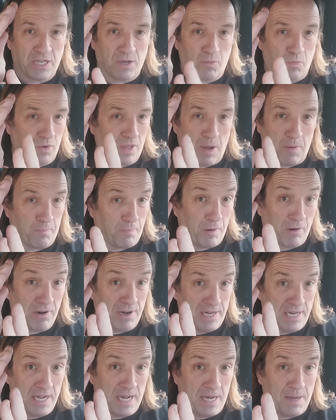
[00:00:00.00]
without
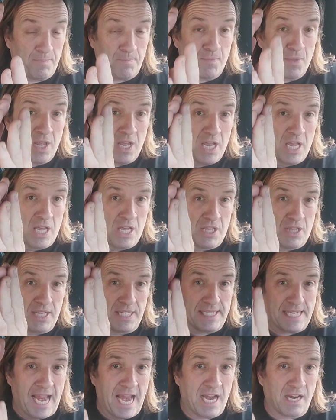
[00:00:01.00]
burning up.
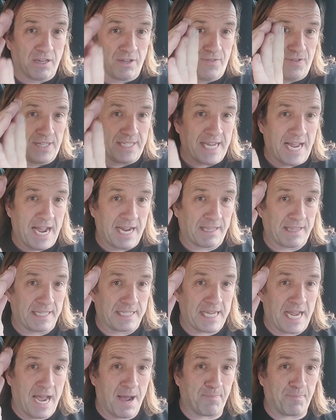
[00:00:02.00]
This angle of attack
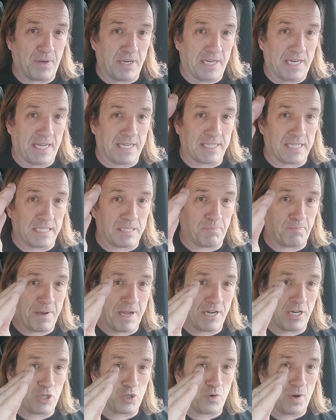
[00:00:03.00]
that's happening as it's
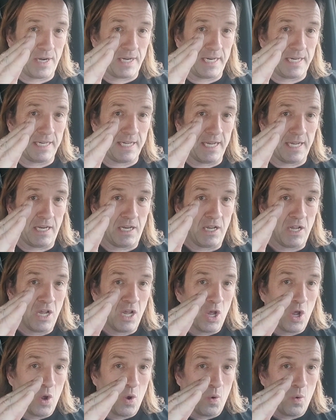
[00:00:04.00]
penetrating in,
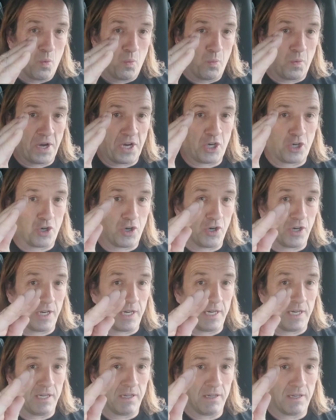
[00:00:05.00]
we
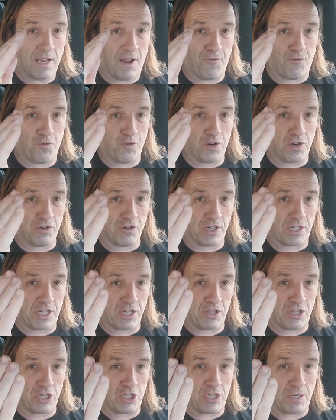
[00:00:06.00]
could, if we looked
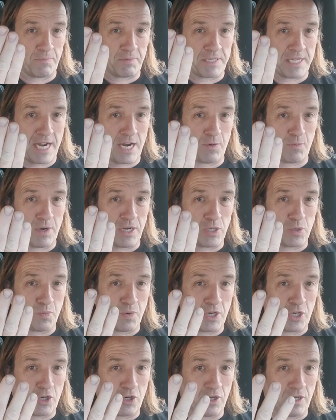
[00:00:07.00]
at the ship sideways,
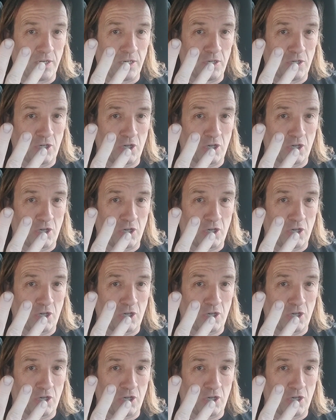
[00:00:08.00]
we could